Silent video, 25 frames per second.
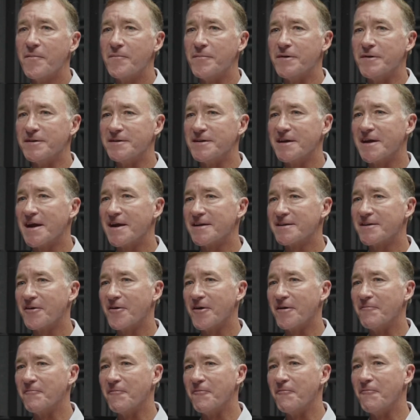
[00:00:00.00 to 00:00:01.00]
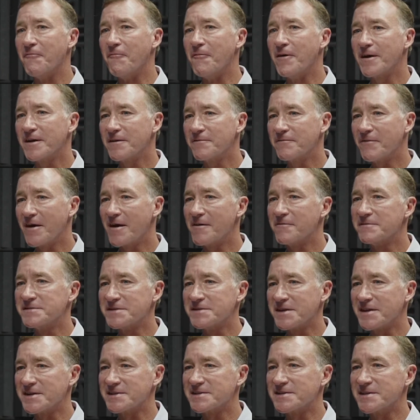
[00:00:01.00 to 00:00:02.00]
But then I thought, what if I
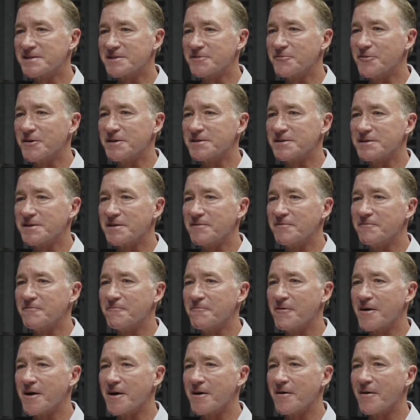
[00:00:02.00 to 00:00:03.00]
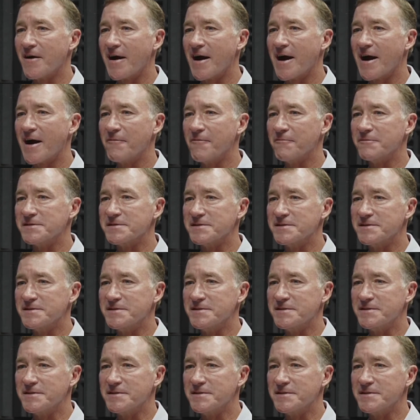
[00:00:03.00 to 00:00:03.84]
was in a situation where I was